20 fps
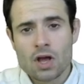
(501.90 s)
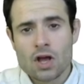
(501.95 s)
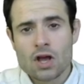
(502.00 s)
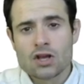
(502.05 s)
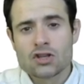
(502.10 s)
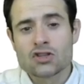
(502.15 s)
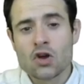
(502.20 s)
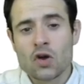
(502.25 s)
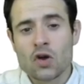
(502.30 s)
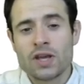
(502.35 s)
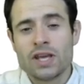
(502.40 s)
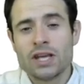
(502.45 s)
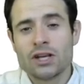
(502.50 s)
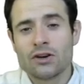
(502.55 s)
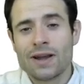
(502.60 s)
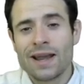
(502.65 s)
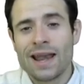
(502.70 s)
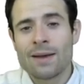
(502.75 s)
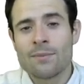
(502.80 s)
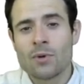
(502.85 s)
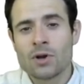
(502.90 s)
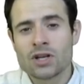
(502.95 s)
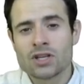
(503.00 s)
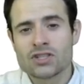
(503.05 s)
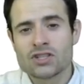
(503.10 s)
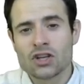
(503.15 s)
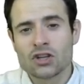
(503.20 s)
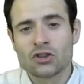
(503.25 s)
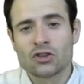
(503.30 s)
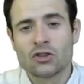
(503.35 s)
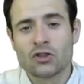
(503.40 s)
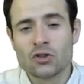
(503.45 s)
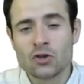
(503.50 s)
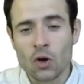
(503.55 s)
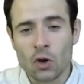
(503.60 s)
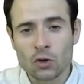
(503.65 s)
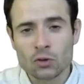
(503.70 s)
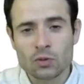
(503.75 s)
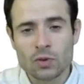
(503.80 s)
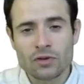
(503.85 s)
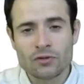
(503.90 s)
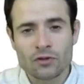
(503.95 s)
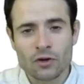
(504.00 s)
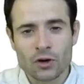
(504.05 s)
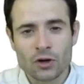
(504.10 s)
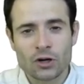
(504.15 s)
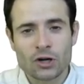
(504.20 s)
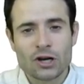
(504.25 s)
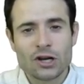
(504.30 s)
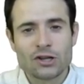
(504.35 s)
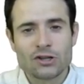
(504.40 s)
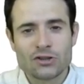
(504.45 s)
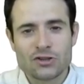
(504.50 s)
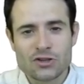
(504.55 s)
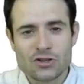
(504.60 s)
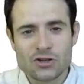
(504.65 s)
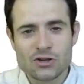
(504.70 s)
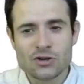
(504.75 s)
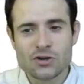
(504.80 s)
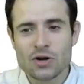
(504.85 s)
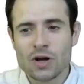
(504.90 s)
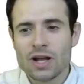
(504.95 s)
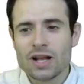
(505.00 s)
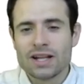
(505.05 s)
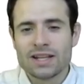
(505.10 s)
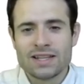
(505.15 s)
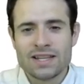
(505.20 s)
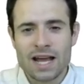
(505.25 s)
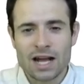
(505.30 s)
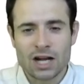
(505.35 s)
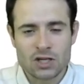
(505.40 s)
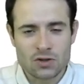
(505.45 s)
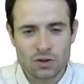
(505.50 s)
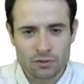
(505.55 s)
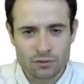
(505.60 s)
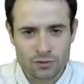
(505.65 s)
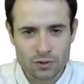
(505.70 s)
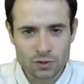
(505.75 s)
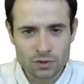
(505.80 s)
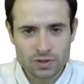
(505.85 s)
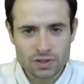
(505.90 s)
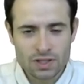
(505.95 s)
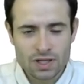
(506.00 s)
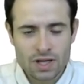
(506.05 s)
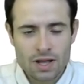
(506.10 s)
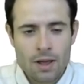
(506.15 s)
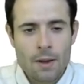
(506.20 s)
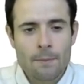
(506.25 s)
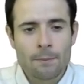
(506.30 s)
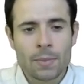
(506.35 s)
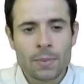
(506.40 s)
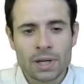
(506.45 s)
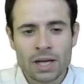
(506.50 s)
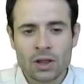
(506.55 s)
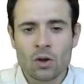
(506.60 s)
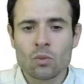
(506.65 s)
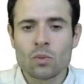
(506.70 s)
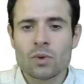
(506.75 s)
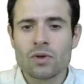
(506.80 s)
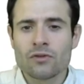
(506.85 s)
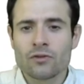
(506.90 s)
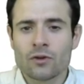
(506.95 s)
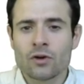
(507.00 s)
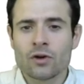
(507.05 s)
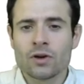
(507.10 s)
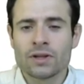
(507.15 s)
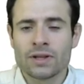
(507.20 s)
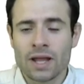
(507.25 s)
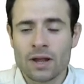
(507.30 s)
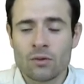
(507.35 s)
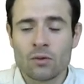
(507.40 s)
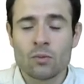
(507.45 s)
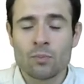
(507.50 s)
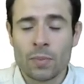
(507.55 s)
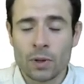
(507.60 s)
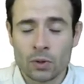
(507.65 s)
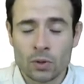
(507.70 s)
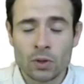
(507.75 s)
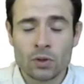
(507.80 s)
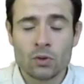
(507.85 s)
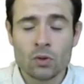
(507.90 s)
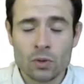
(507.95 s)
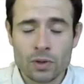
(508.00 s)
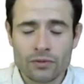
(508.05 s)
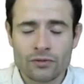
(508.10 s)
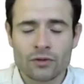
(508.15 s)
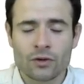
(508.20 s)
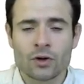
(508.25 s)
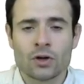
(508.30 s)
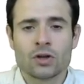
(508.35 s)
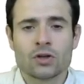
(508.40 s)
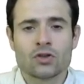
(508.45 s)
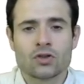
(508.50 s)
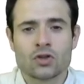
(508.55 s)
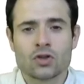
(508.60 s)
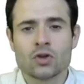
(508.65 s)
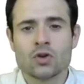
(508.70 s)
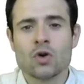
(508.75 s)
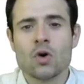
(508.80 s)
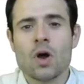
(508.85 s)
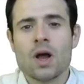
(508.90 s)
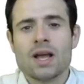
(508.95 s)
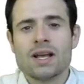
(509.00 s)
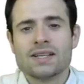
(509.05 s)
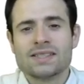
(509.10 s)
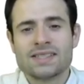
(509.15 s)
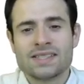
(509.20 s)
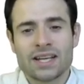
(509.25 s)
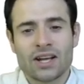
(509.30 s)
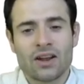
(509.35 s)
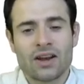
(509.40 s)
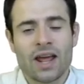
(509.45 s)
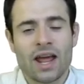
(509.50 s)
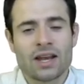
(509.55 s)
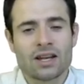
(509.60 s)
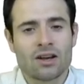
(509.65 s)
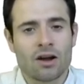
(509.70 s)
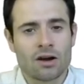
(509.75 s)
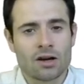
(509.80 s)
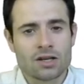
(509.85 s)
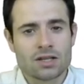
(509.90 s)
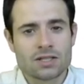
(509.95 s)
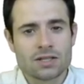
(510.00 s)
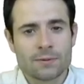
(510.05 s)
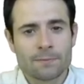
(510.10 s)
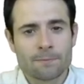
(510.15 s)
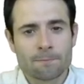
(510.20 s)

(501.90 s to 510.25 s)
So here, lemons don't refer to the actual fruit, but they do refer to secondhand cars.